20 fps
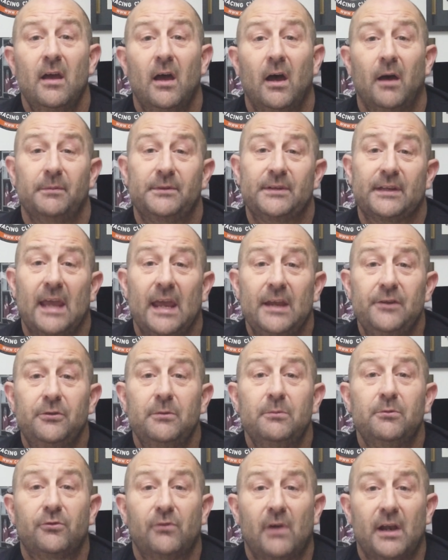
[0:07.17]
up to
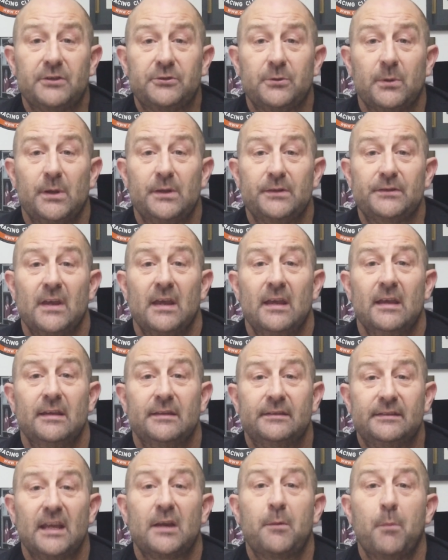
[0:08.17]
Caterham Graduates
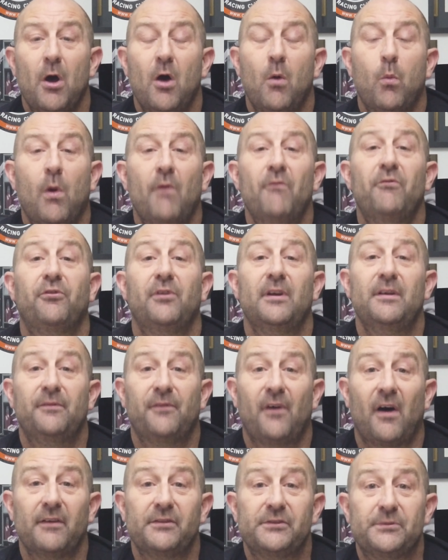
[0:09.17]
Sigma
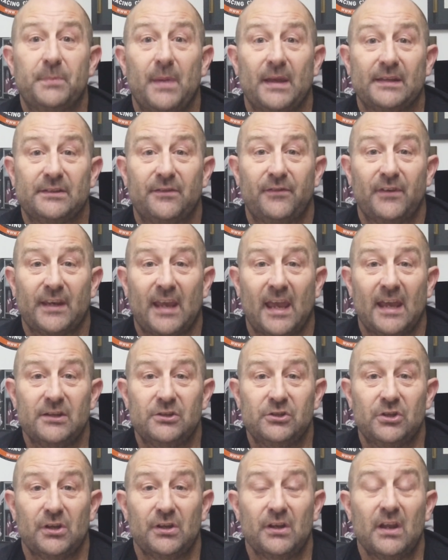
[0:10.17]
135
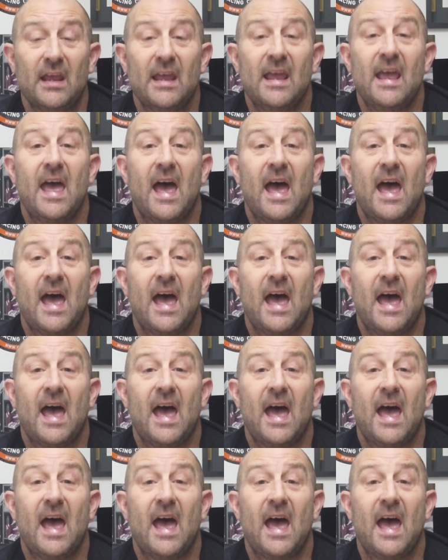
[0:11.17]
specification.